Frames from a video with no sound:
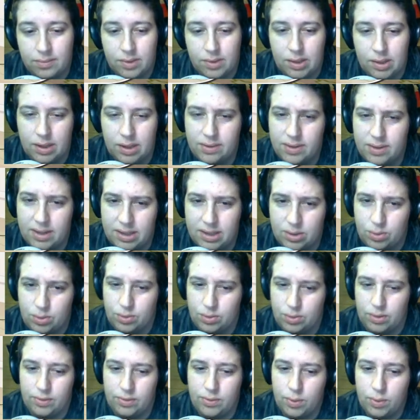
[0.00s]
Do you have any
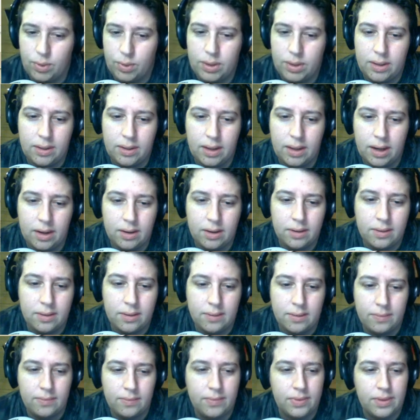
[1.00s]
driftwood in there?
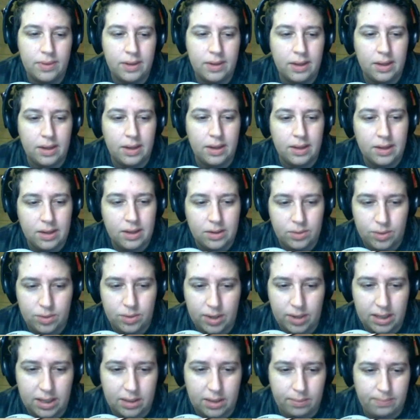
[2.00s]

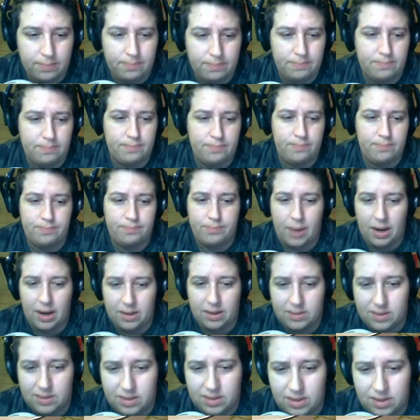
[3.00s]
Dragging the
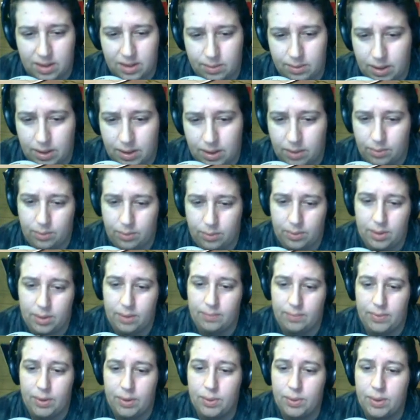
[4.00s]
box into the middle of the
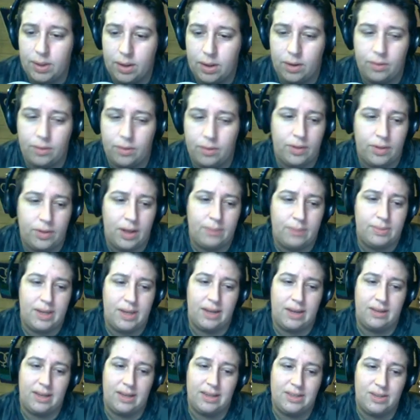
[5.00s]
room, you and Cove flopped
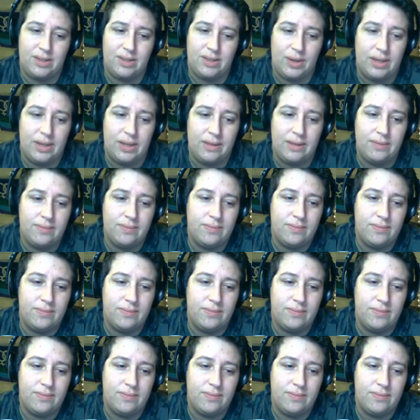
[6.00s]
down next to it.